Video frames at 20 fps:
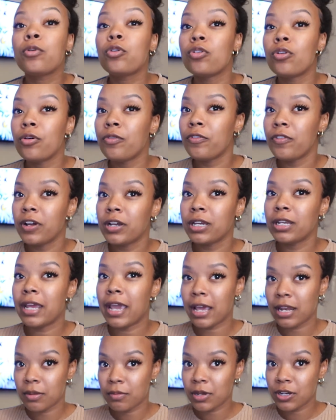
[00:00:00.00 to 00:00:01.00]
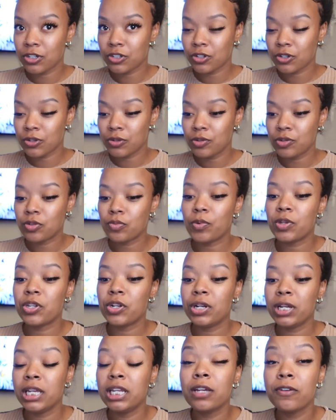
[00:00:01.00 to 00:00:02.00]
you know fucking anime shows when
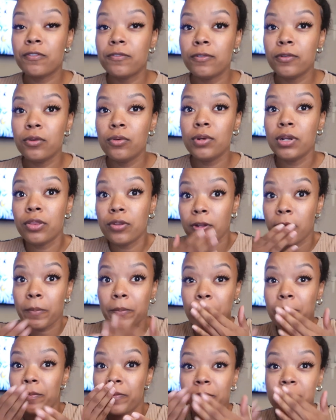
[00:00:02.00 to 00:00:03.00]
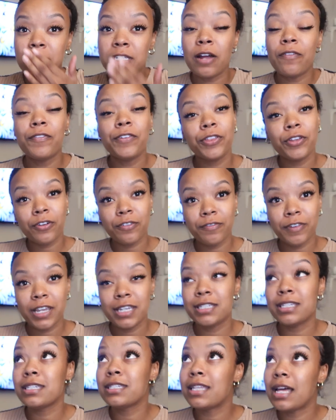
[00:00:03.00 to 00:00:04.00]
they're eating food and they're like stuffing their
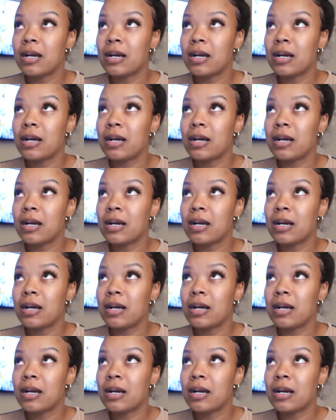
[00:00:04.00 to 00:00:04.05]
faces?